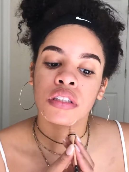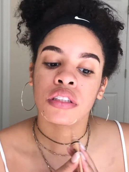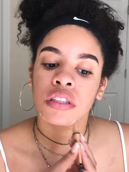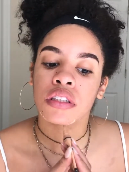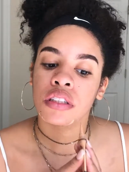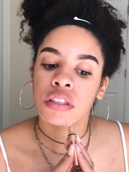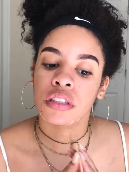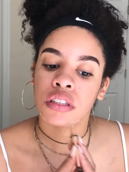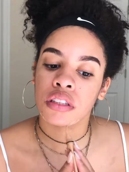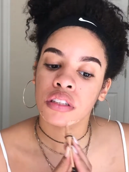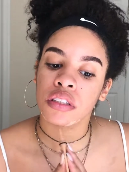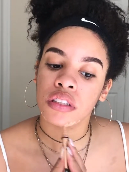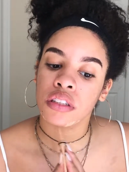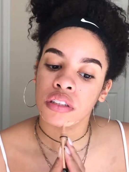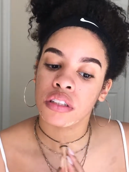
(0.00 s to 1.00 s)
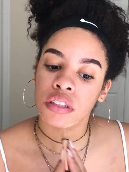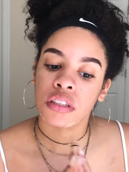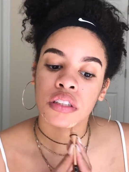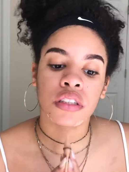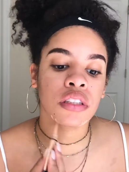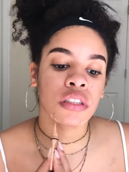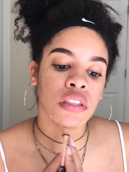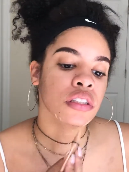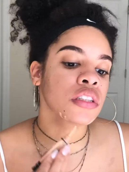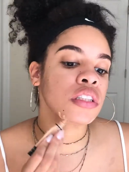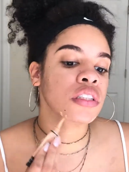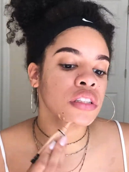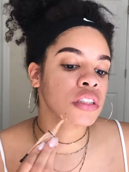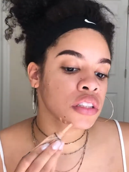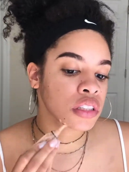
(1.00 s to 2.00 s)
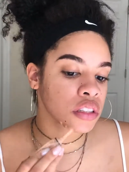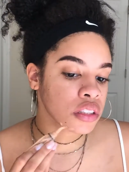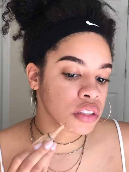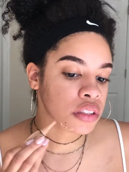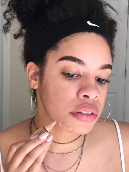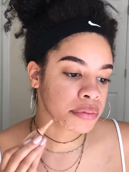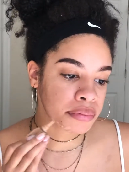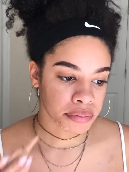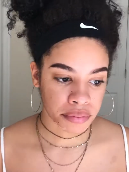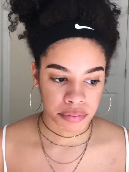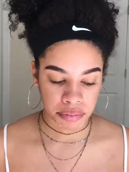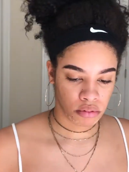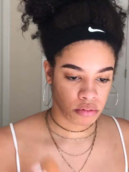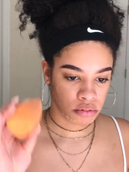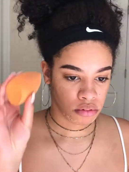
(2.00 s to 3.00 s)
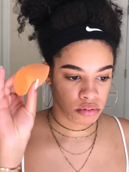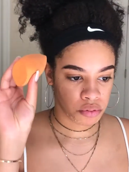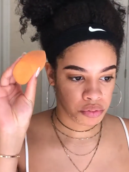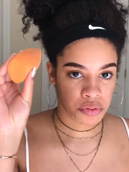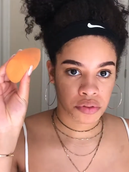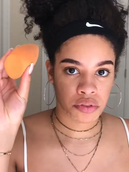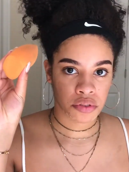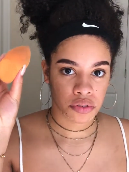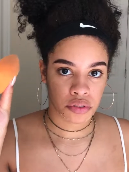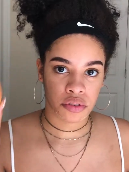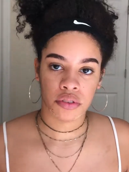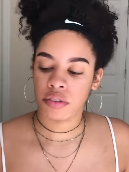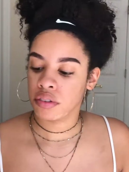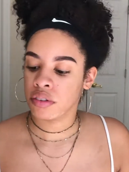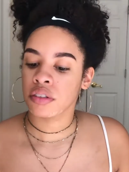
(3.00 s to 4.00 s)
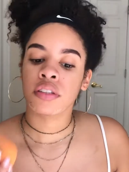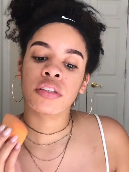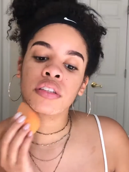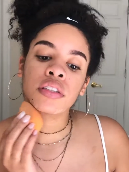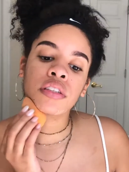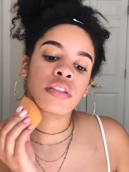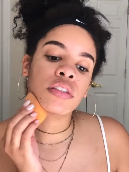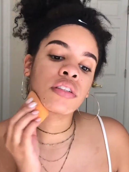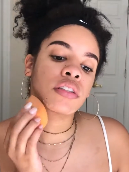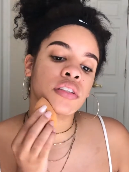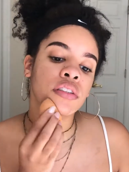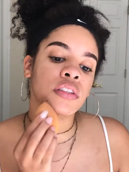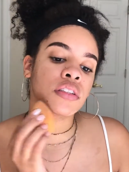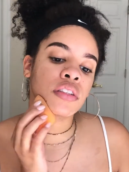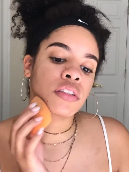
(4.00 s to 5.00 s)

Now I'm just taking that concealer and putting it around my chin on the dark spots that I have.